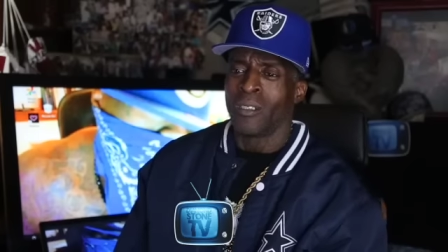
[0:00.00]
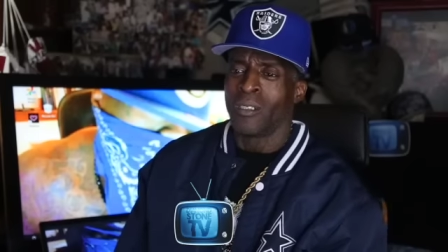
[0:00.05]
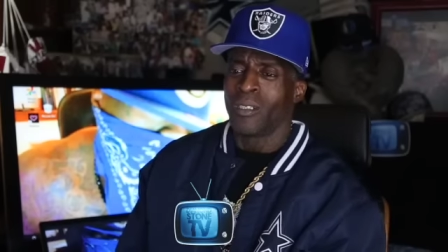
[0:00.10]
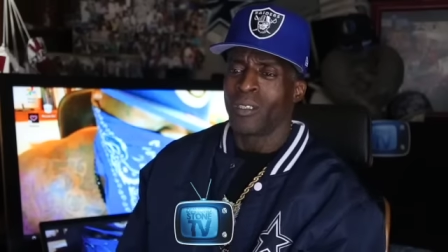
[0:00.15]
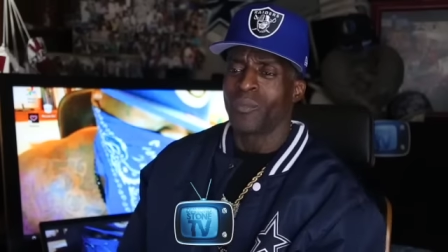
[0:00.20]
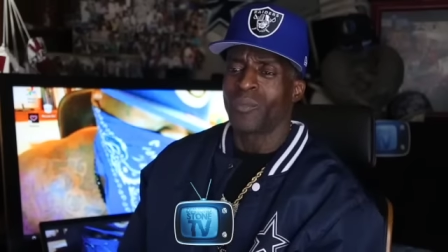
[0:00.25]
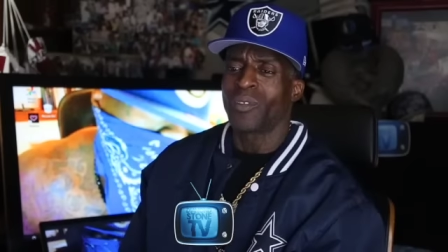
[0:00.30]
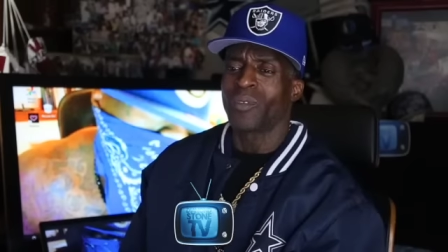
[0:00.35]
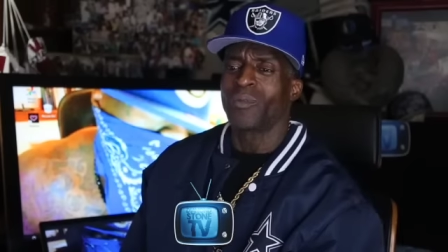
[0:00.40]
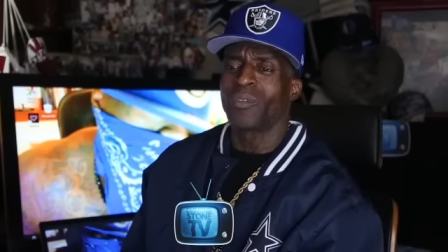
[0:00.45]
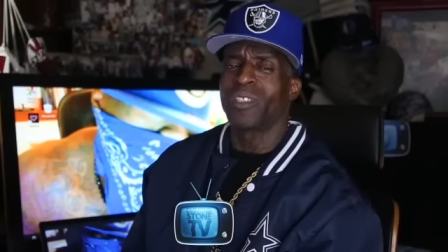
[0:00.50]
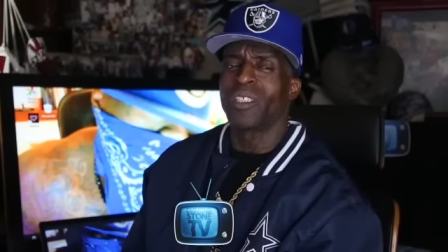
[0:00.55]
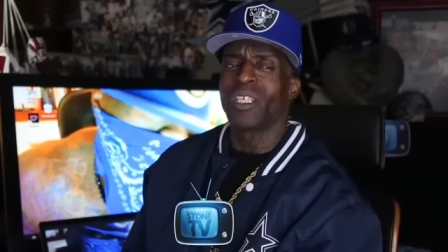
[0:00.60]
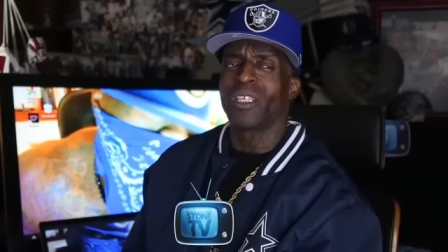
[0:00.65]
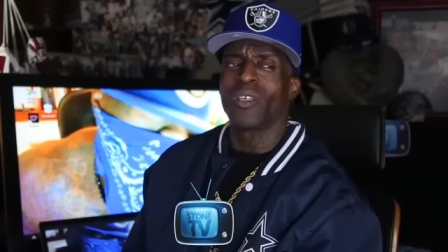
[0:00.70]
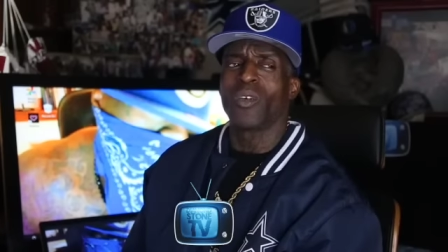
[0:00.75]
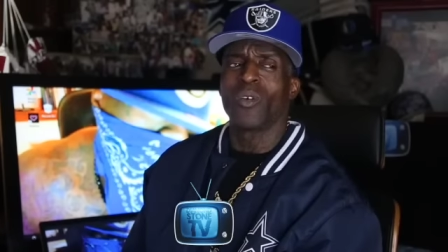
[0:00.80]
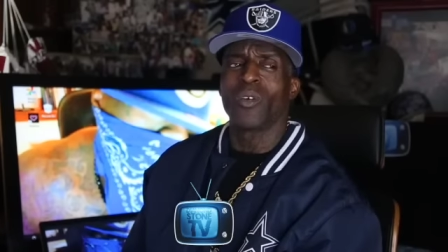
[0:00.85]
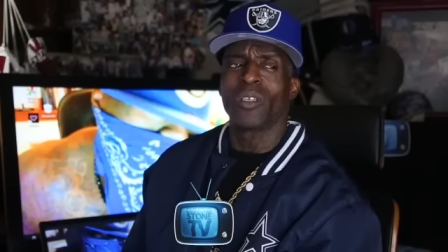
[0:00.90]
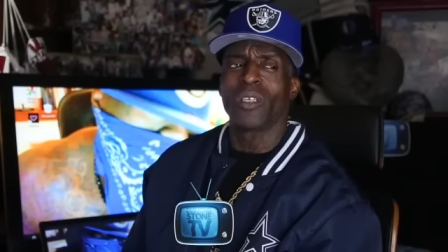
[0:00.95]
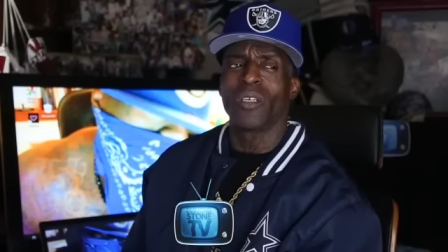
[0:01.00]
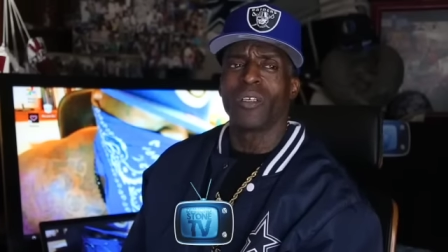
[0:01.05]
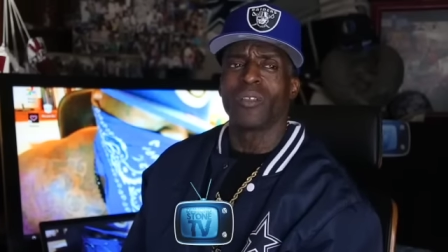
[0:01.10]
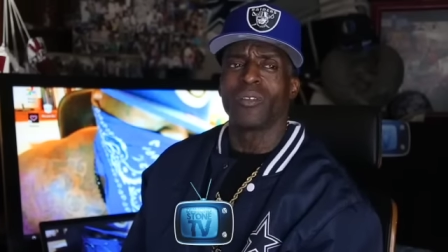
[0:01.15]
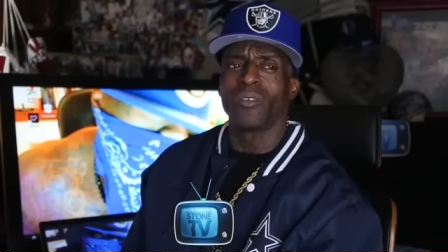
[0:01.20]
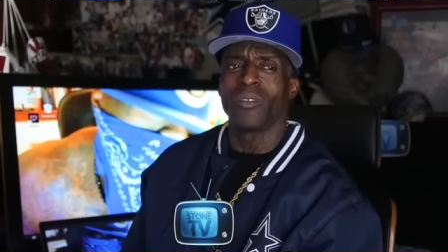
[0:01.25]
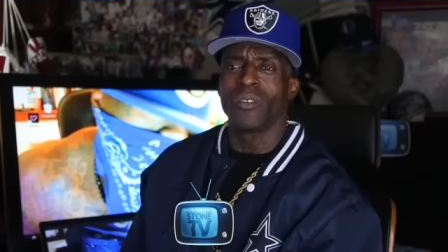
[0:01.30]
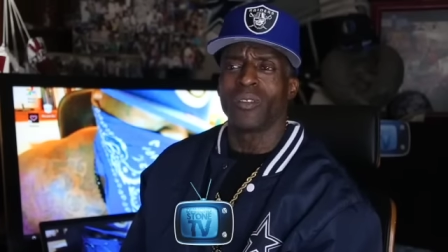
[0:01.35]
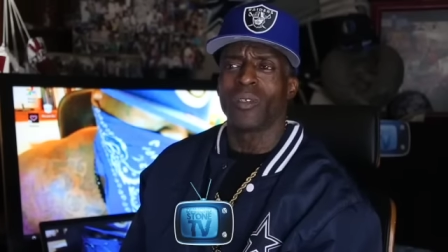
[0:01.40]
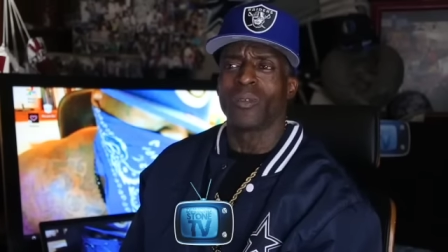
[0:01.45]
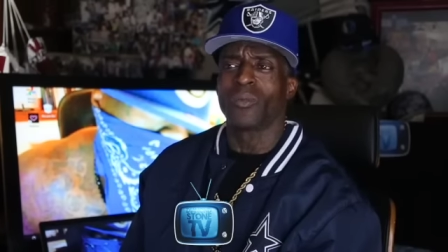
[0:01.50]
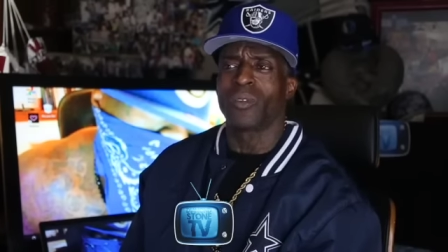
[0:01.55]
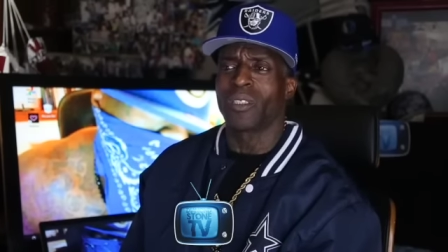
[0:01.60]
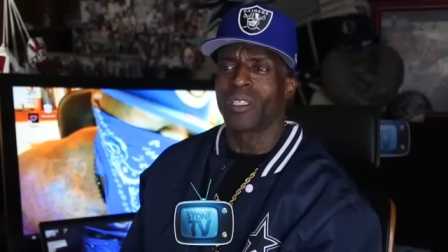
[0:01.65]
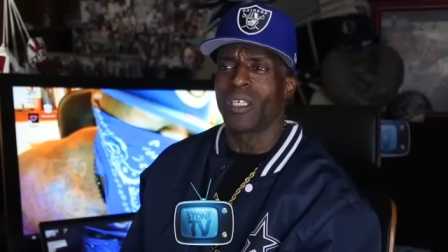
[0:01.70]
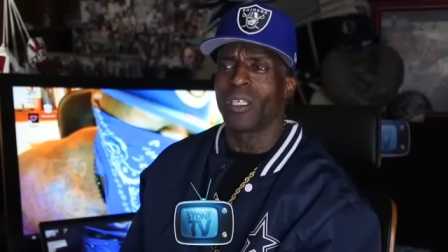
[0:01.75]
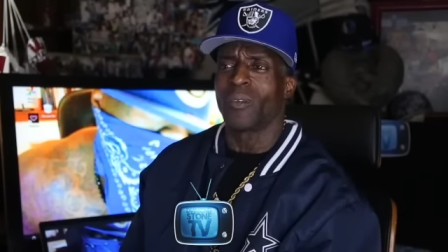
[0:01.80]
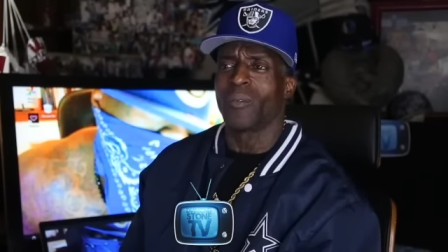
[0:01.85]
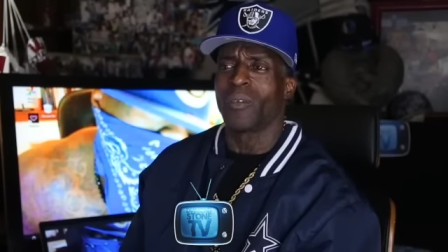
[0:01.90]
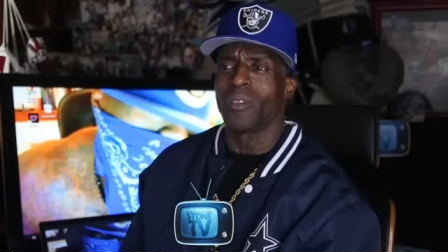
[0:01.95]
There's some shit going on, you know what I'm
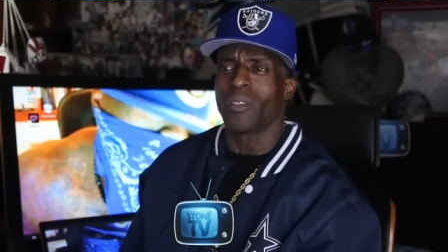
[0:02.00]
saying?